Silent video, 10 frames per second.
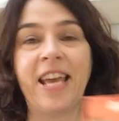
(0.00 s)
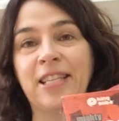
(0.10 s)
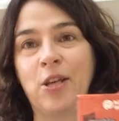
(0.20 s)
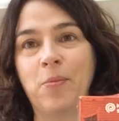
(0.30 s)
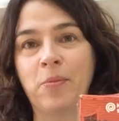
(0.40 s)
King
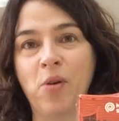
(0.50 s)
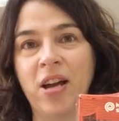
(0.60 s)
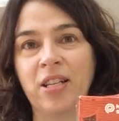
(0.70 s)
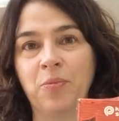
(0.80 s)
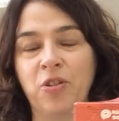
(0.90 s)
Soba
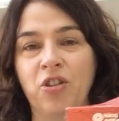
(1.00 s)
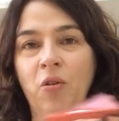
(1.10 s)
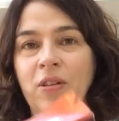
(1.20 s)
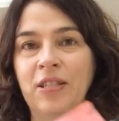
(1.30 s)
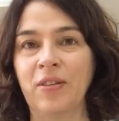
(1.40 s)
brand, but
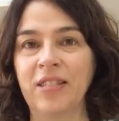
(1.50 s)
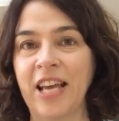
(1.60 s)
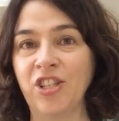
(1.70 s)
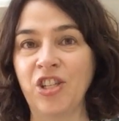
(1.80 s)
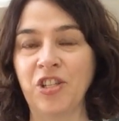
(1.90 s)
also
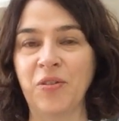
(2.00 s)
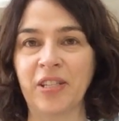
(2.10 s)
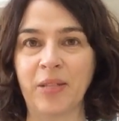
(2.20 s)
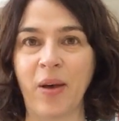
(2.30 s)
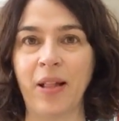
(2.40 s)
Sanchi do it
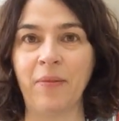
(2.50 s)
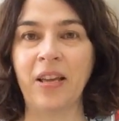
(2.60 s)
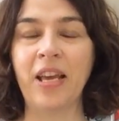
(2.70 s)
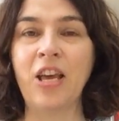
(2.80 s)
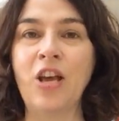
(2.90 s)
as well.
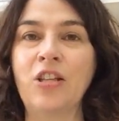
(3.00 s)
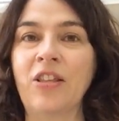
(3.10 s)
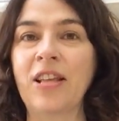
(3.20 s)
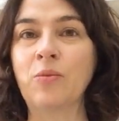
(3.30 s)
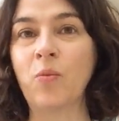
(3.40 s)

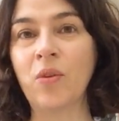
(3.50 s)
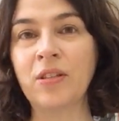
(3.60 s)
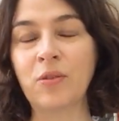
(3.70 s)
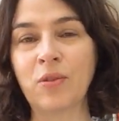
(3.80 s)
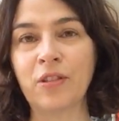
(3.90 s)
So that's one
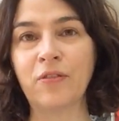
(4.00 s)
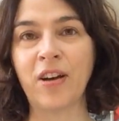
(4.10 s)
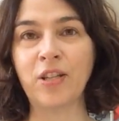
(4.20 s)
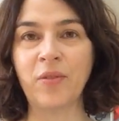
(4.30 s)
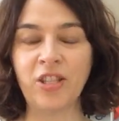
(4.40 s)
source of
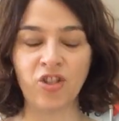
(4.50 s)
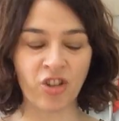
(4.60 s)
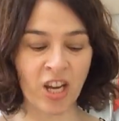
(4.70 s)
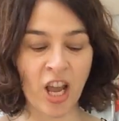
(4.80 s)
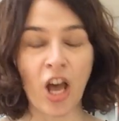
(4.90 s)

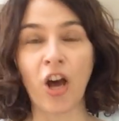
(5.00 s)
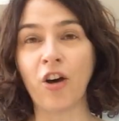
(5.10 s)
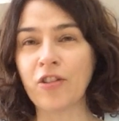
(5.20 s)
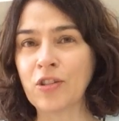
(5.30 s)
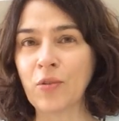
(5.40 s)
phytoestrogen.
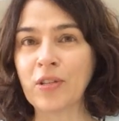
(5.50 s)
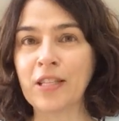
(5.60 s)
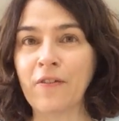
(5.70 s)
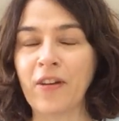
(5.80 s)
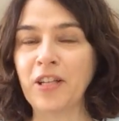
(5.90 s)
Other sources
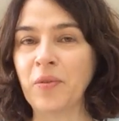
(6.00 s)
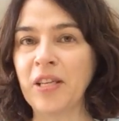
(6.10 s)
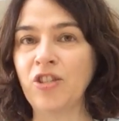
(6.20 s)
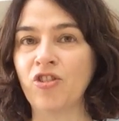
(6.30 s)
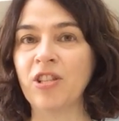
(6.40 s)
of
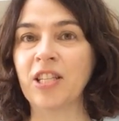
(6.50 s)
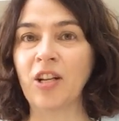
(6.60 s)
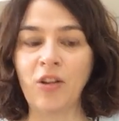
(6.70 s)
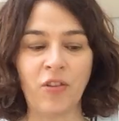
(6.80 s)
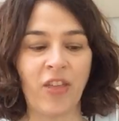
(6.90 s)
phytoestrogens
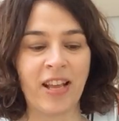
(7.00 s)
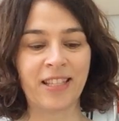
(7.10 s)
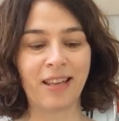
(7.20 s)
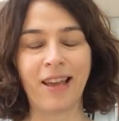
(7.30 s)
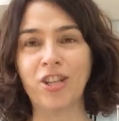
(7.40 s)
include
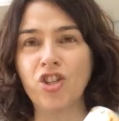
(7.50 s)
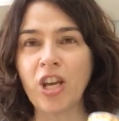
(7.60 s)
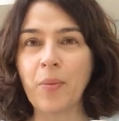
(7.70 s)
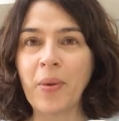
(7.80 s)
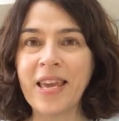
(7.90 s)
things like
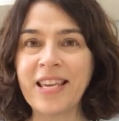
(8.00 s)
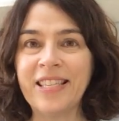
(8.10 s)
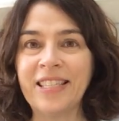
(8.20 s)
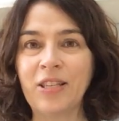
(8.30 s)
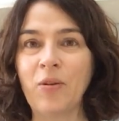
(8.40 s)

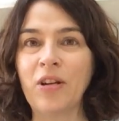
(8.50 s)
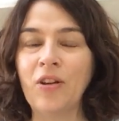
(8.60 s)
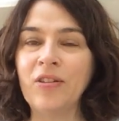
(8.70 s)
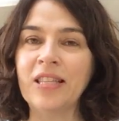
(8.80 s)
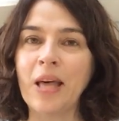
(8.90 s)
chickpeas, so
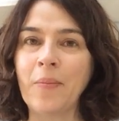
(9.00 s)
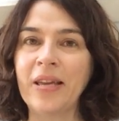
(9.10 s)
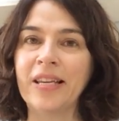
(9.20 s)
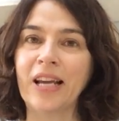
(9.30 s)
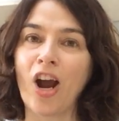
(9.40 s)
including them
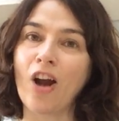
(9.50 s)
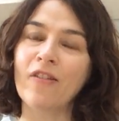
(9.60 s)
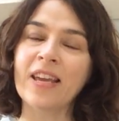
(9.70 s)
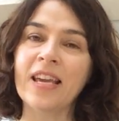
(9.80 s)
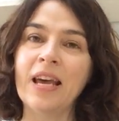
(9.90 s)
in a
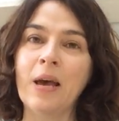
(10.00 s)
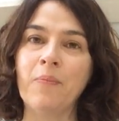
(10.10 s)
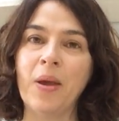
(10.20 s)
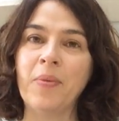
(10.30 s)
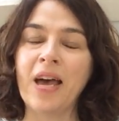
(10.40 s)
curry,
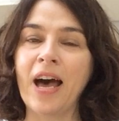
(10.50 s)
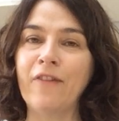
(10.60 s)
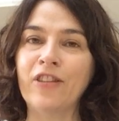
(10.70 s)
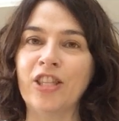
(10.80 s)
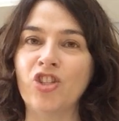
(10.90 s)
maybe
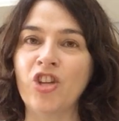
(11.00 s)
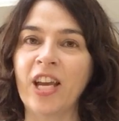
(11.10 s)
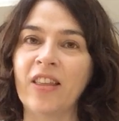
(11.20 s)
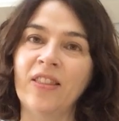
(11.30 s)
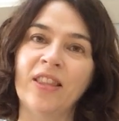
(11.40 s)
half in the
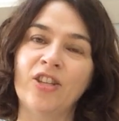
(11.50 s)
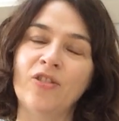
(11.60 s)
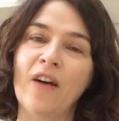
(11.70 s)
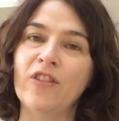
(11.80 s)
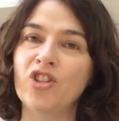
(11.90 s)
chicken that
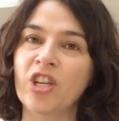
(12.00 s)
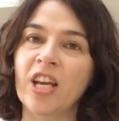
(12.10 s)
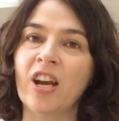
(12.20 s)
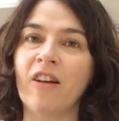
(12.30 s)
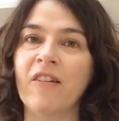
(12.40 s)
you have in a
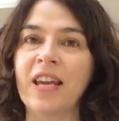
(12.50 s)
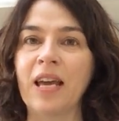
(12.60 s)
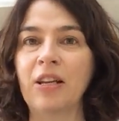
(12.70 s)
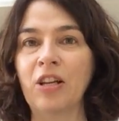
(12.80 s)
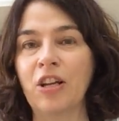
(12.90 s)
chicken curry
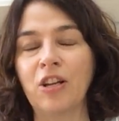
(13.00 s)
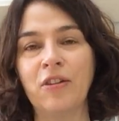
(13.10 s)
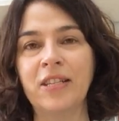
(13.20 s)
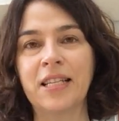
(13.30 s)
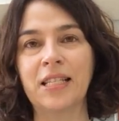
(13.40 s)
and
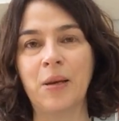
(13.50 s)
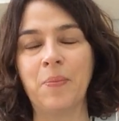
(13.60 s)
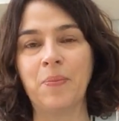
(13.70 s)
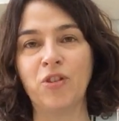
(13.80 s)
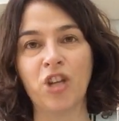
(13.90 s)
including
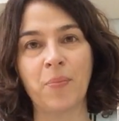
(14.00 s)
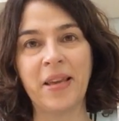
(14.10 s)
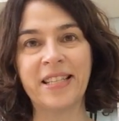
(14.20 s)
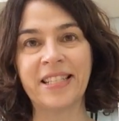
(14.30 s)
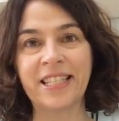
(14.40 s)
some
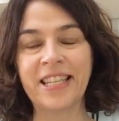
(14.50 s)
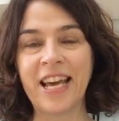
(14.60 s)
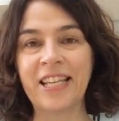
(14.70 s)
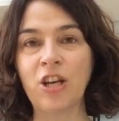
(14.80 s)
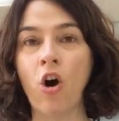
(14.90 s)
chickpeas
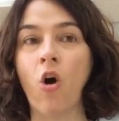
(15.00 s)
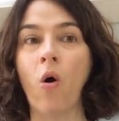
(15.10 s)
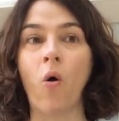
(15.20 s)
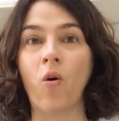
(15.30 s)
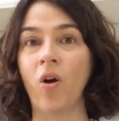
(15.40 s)
instead,
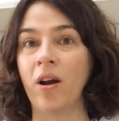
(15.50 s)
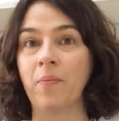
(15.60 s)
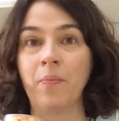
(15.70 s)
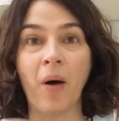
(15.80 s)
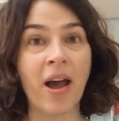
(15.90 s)
or
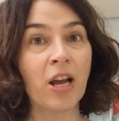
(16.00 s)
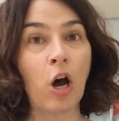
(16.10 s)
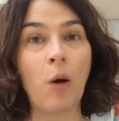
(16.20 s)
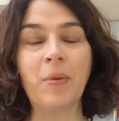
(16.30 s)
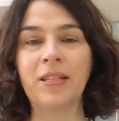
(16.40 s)
buying
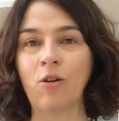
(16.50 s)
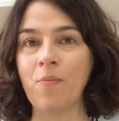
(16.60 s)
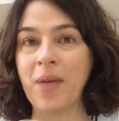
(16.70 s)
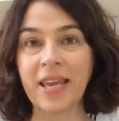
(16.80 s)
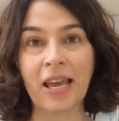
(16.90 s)
hummus or
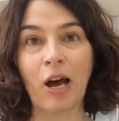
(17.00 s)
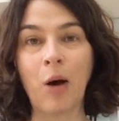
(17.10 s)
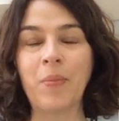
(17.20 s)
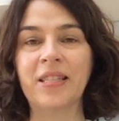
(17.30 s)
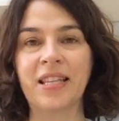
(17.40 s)
making
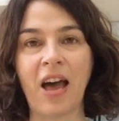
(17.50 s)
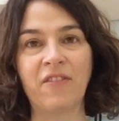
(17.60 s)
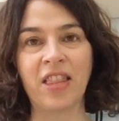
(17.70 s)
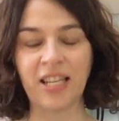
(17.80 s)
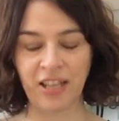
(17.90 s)
hummus and
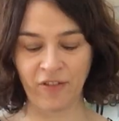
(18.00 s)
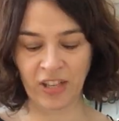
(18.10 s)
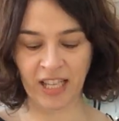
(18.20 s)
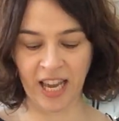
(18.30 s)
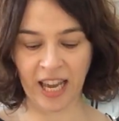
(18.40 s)
having that every
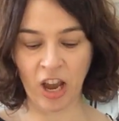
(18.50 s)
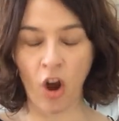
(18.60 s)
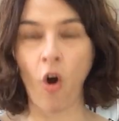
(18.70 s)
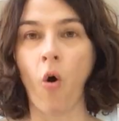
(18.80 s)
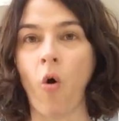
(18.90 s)
day,
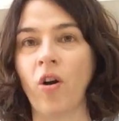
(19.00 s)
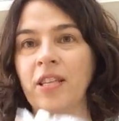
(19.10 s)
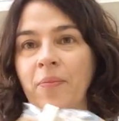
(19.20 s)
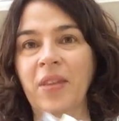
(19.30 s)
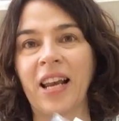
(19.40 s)
or
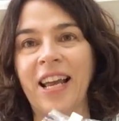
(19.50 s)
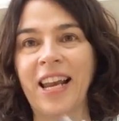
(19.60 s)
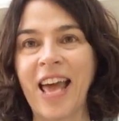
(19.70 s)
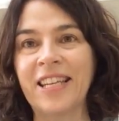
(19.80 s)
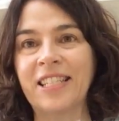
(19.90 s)
something like
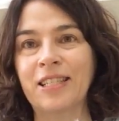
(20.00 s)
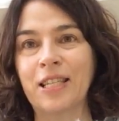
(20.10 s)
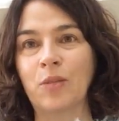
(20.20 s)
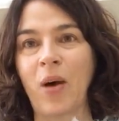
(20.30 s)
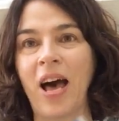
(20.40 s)
lentils
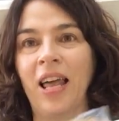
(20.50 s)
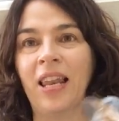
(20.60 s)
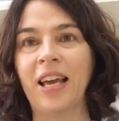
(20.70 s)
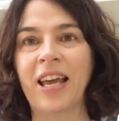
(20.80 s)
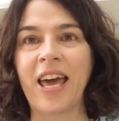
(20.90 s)
as well,
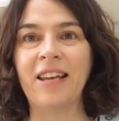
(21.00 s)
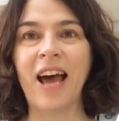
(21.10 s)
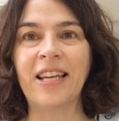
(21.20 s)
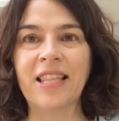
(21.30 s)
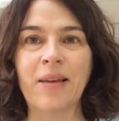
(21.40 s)
again
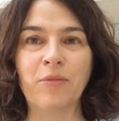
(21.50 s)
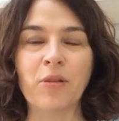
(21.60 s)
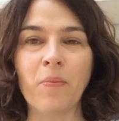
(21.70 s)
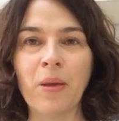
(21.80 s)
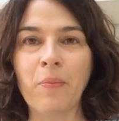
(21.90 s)
adding them
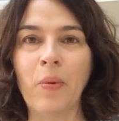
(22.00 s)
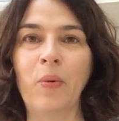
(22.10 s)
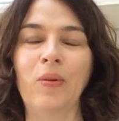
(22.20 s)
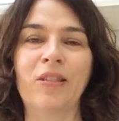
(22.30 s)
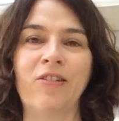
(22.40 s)
to
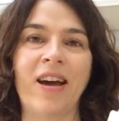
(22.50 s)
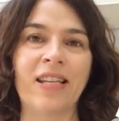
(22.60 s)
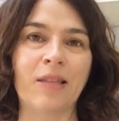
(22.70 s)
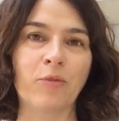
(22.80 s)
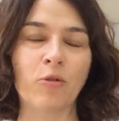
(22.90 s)
meatballs or
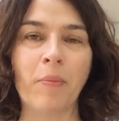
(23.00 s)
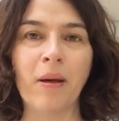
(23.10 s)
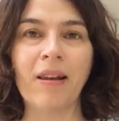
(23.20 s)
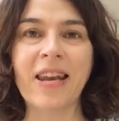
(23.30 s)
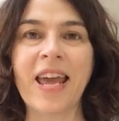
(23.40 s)
adding them to a
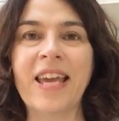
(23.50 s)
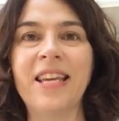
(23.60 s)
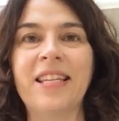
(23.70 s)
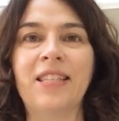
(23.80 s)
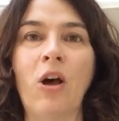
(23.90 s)

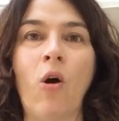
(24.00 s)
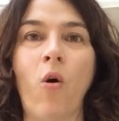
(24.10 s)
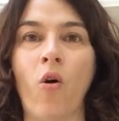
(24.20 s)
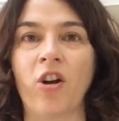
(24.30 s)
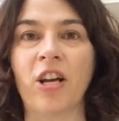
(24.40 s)
bolognese
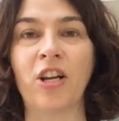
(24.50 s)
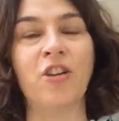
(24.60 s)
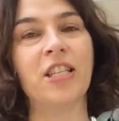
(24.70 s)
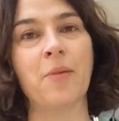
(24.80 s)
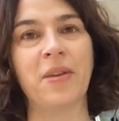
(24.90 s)
or
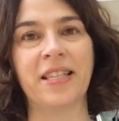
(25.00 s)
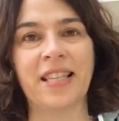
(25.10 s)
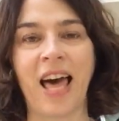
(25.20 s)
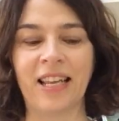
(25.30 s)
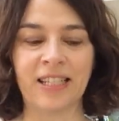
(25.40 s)
including them in a
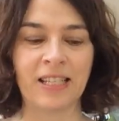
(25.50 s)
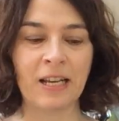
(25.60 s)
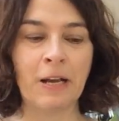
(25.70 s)
salad.